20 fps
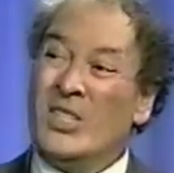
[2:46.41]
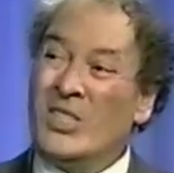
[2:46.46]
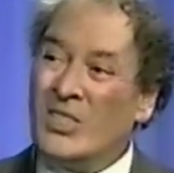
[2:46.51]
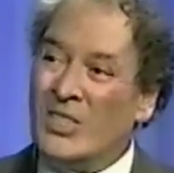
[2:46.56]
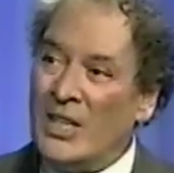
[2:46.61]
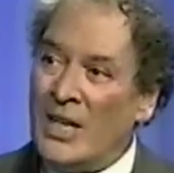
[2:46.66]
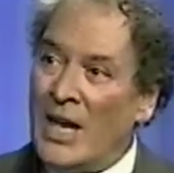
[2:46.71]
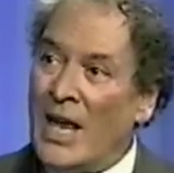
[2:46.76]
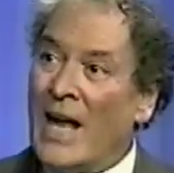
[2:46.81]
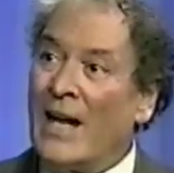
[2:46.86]

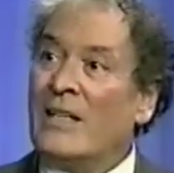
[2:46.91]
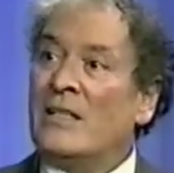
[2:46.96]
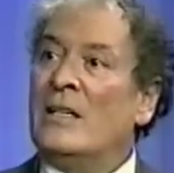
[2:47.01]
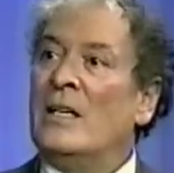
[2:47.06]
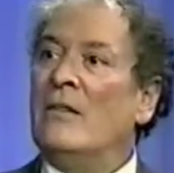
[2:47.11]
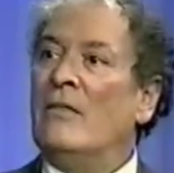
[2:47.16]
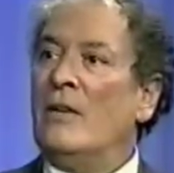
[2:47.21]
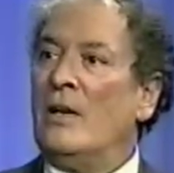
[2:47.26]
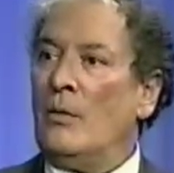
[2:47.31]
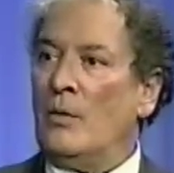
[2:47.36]
see
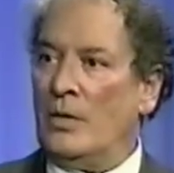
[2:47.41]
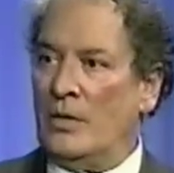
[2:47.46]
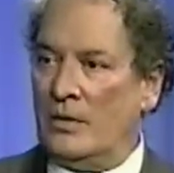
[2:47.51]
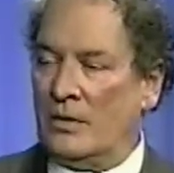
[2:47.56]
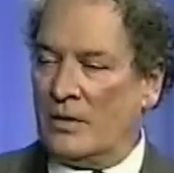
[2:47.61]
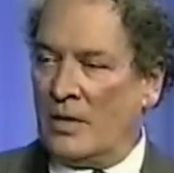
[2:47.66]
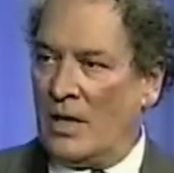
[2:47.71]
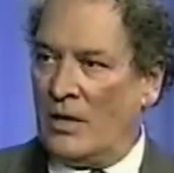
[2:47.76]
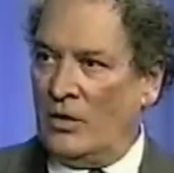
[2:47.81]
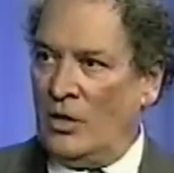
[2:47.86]
activity within
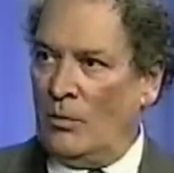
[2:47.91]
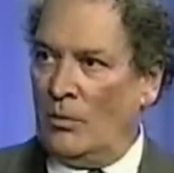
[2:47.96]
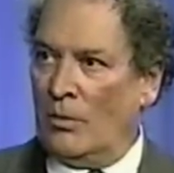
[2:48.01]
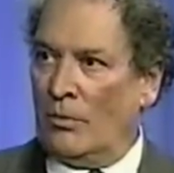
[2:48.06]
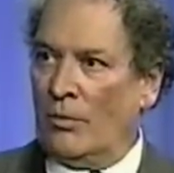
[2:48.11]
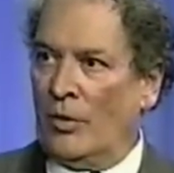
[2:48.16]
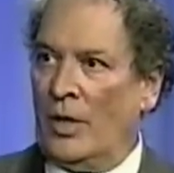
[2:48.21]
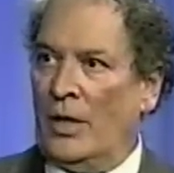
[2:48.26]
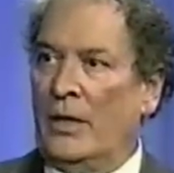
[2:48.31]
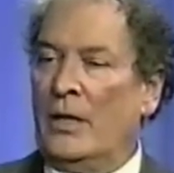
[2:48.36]
inside the human
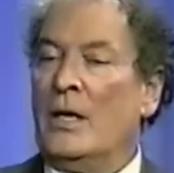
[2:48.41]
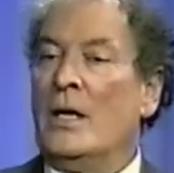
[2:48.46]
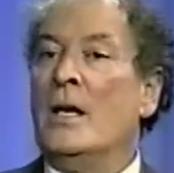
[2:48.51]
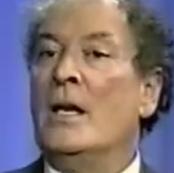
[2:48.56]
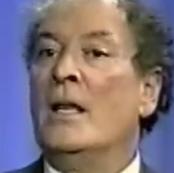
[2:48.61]
brain,